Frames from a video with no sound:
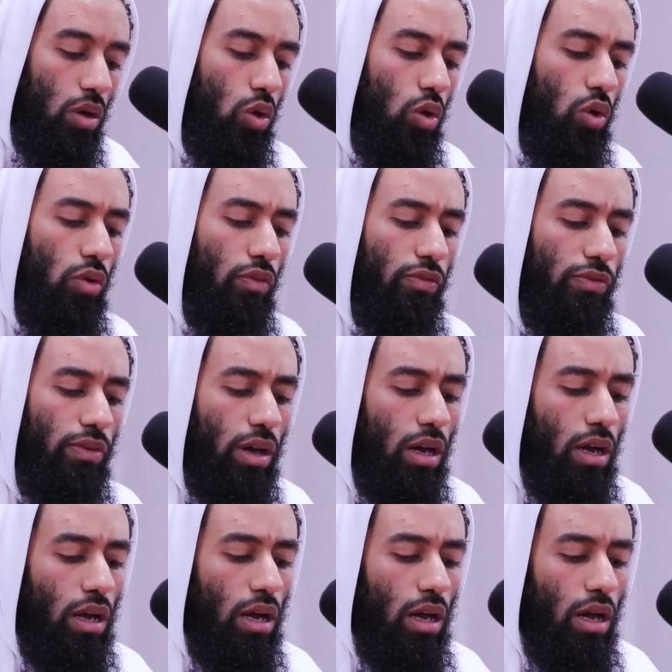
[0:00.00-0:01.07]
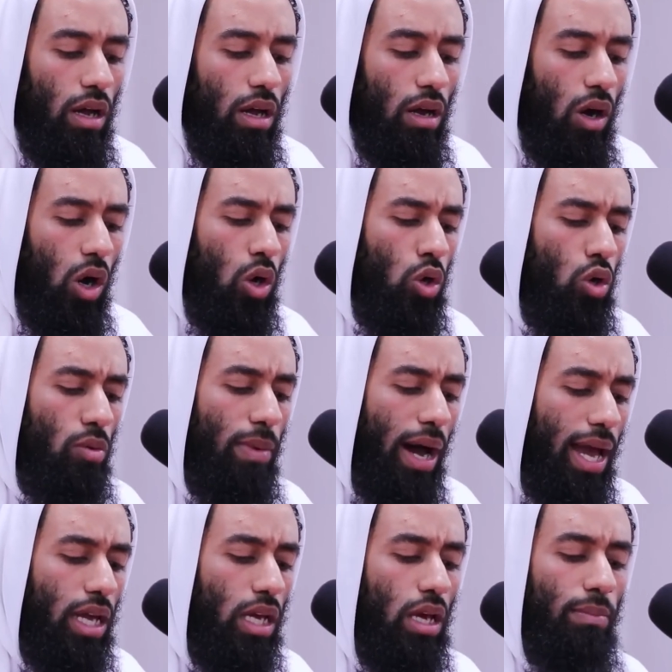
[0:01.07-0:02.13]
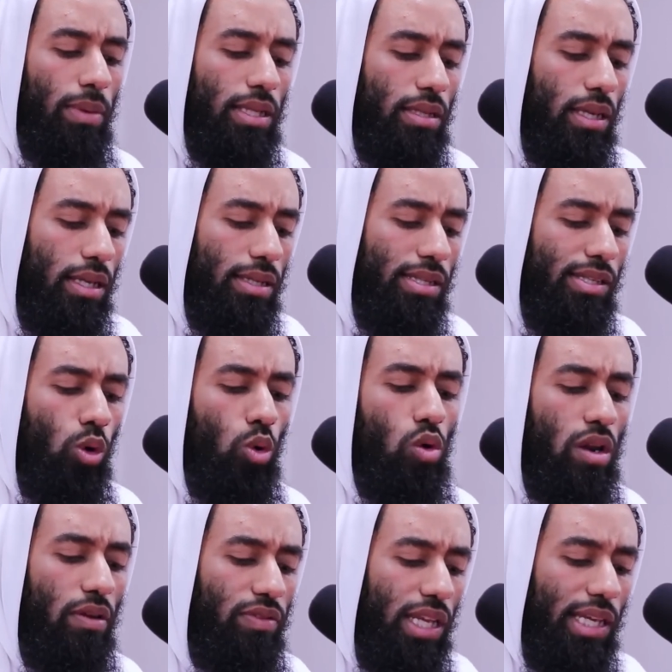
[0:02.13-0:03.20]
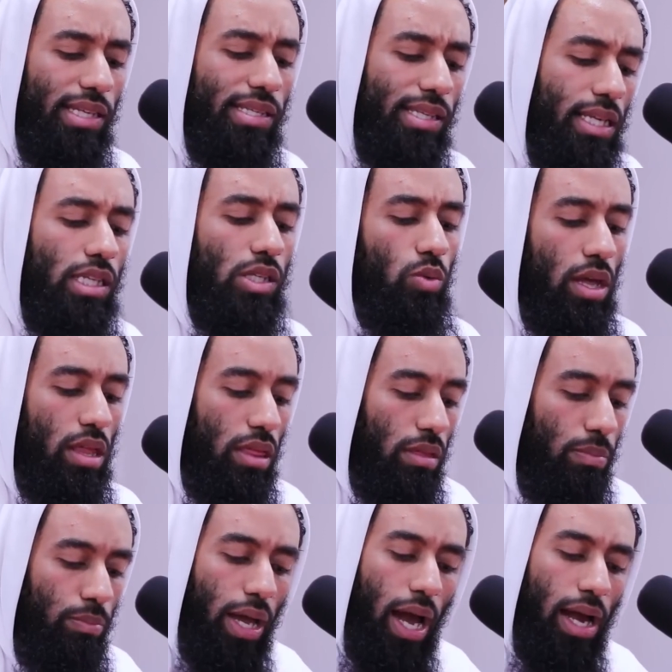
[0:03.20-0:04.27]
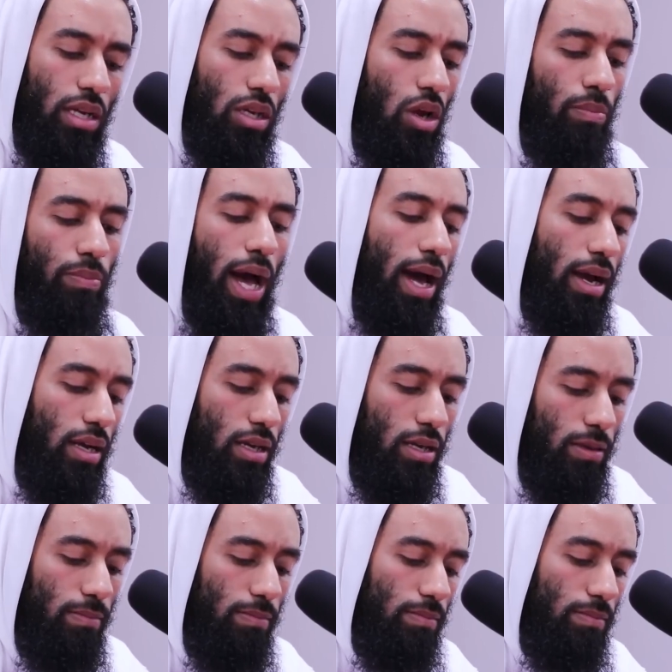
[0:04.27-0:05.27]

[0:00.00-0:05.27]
who or whom I committed all of these sins with behind her back.